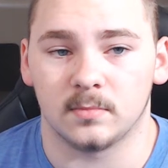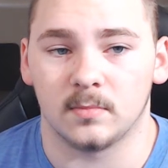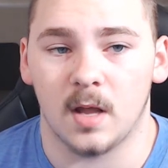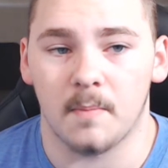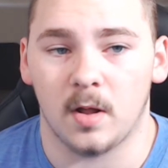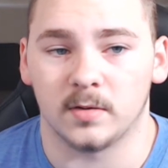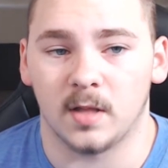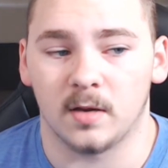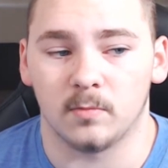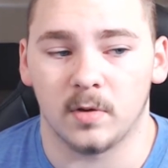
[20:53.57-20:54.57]
I'm all
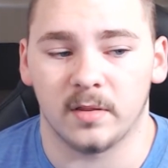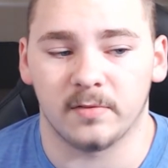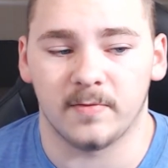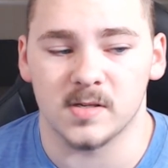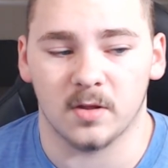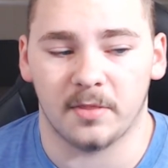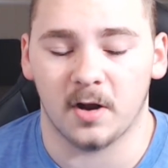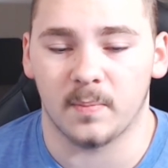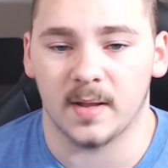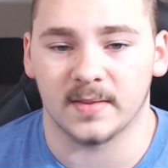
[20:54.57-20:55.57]
done with physical
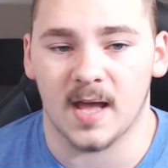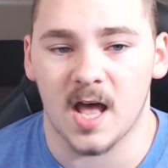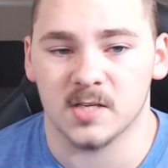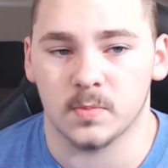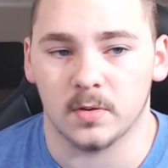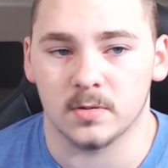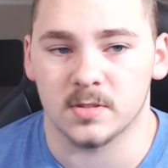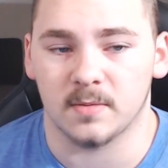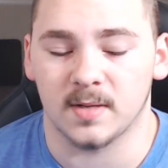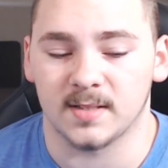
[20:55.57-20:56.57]
therapy at the hospital or
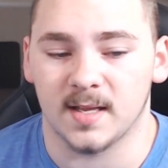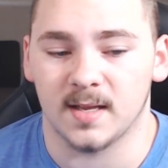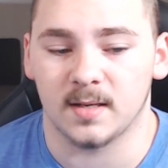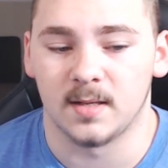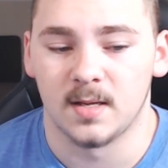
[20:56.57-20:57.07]
something like that.